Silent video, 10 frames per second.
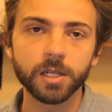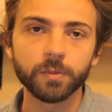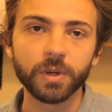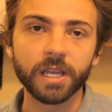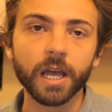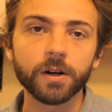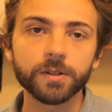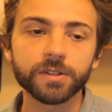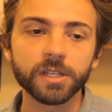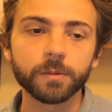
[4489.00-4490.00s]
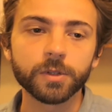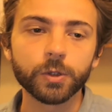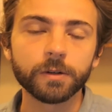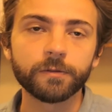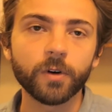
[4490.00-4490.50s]
Buckel seemed
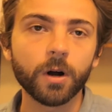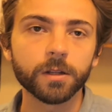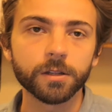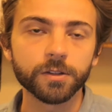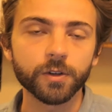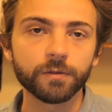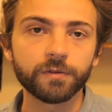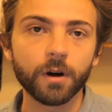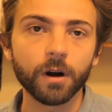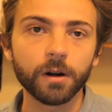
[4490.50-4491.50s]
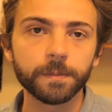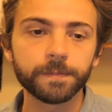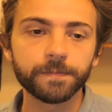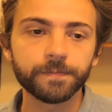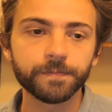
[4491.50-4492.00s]
to have fallen so far.
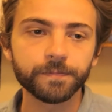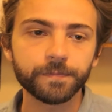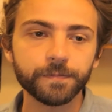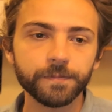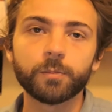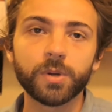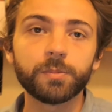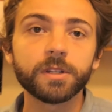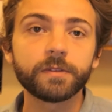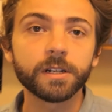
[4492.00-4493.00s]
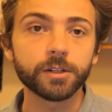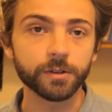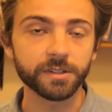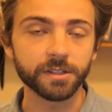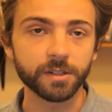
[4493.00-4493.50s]
People living
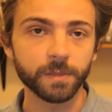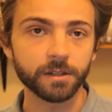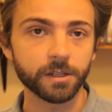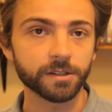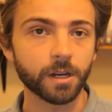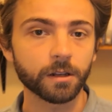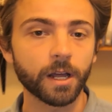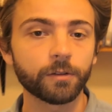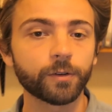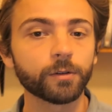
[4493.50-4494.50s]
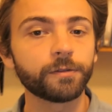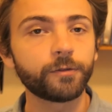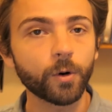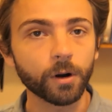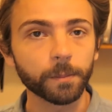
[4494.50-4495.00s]
under a system that does not allow for
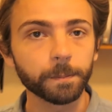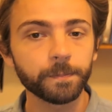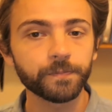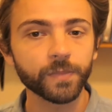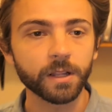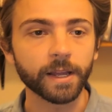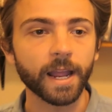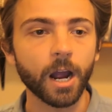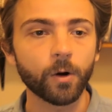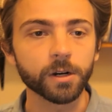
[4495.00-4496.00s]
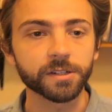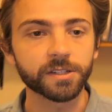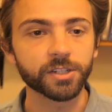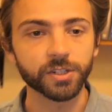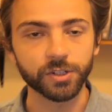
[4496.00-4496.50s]
reform, like how our
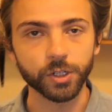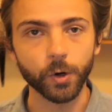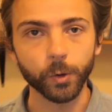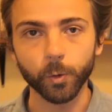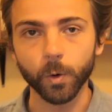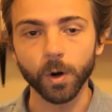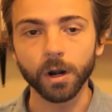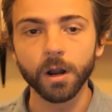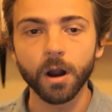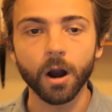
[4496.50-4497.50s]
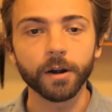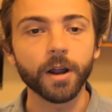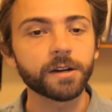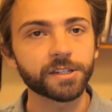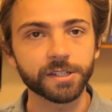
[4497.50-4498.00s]
decisions to go to war are
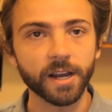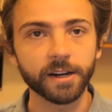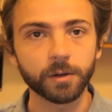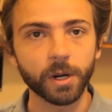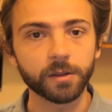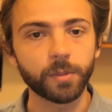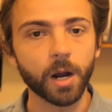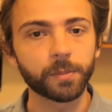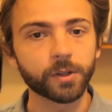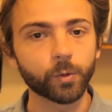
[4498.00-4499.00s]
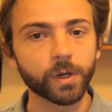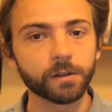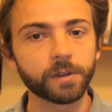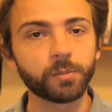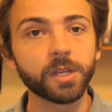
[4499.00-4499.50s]
not decided by the popular will
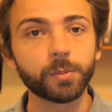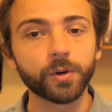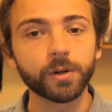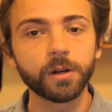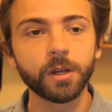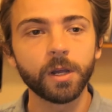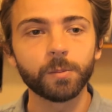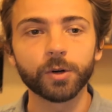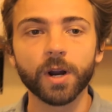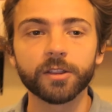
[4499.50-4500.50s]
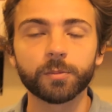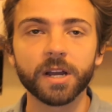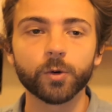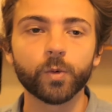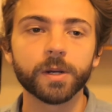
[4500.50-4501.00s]
of the people, but rather by
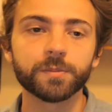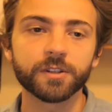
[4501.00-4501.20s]
the whims